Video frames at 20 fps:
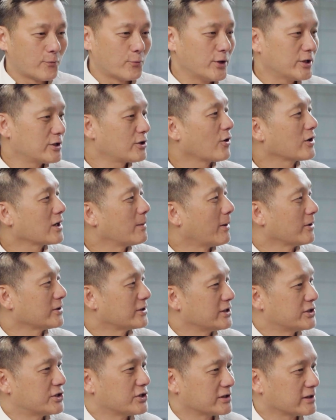we talk about
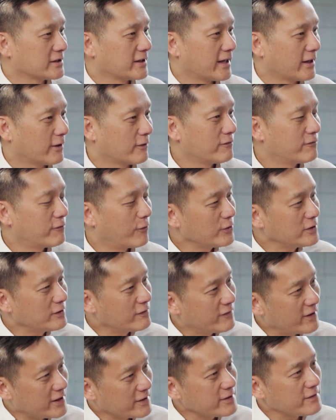digital health, for the
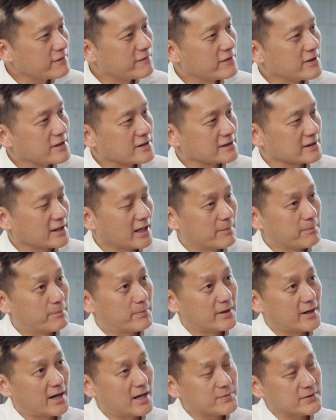very first time,
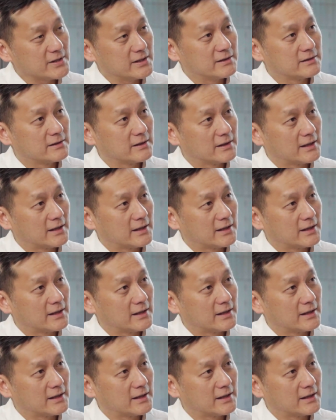perhaps in the